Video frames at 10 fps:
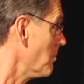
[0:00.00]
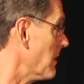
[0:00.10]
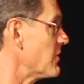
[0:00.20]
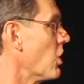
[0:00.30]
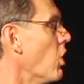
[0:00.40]

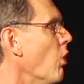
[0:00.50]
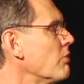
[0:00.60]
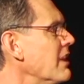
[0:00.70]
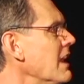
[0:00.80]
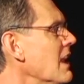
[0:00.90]
But the whole
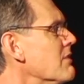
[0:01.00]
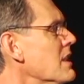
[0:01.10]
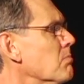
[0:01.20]
thing of the